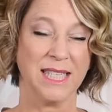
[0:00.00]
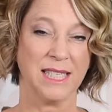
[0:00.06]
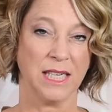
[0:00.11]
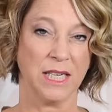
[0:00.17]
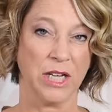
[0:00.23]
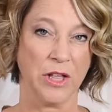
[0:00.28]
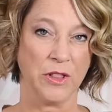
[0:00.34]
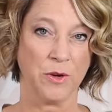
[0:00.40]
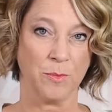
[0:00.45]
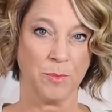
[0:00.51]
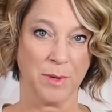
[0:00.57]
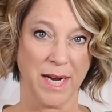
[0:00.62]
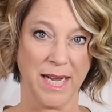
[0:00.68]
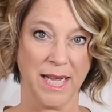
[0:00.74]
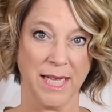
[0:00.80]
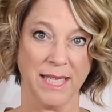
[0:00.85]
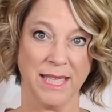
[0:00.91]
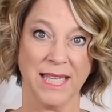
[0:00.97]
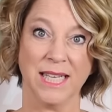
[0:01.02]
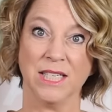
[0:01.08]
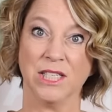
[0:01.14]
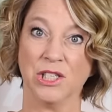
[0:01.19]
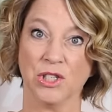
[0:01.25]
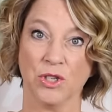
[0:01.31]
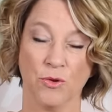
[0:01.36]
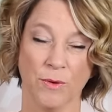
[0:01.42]
is another brand that
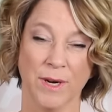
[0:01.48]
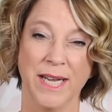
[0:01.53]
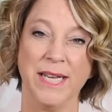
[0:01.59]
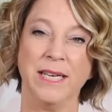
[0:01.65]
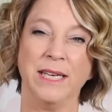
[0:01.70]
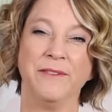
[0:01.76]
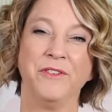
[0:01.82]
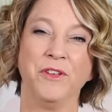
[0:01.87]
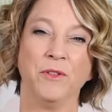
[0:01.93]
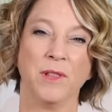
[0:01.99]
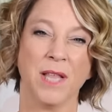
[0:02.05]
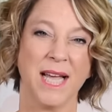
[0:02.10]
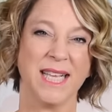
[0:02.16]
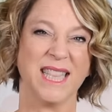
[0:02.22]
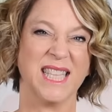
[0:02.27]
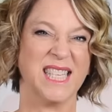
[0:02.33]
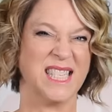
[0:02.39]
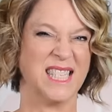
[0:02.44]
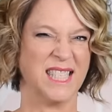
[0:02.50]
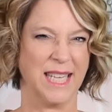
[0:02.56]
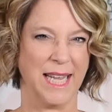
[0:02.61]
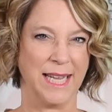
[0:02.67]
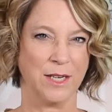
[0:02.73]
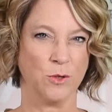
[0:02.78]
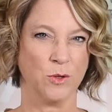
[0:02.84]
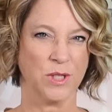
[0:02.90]
is great if you like the
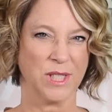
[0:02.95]
sandal